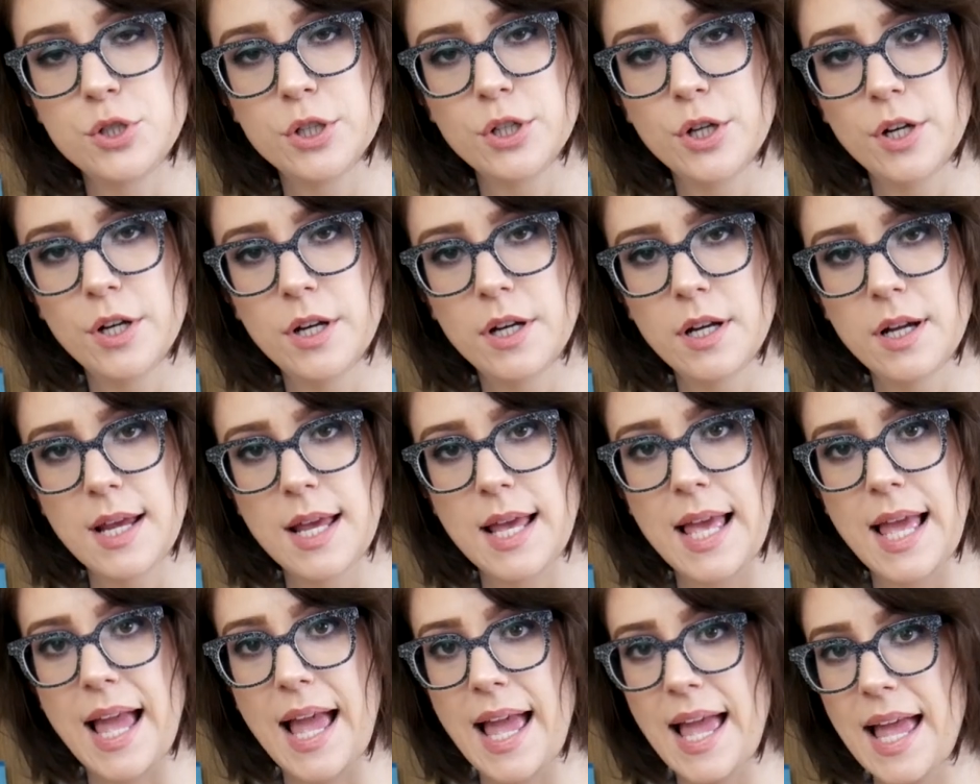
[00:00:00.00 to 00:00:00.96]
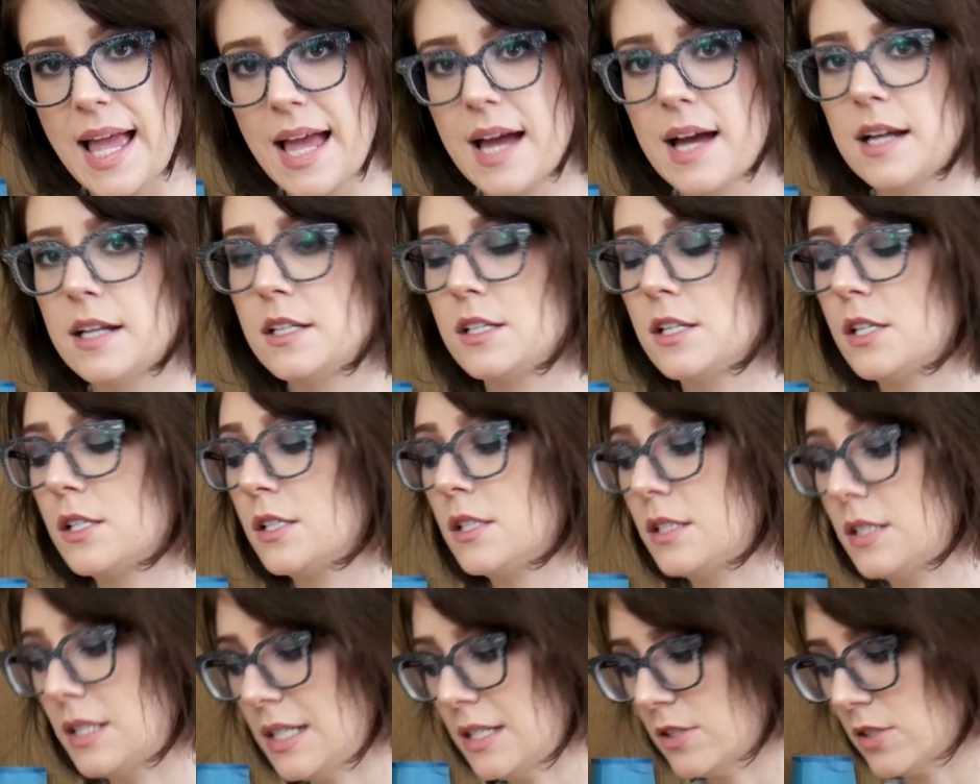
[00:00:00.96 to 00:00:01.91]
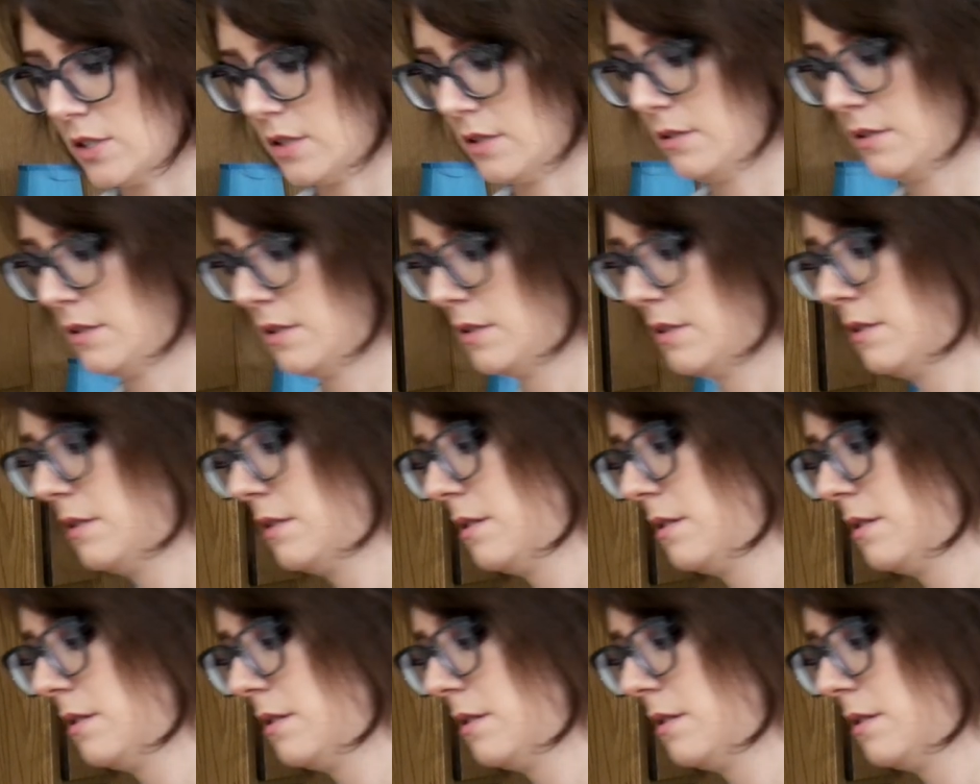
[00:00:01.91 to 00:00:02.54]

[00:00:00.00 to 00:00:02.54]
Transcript: sugar and sea salt.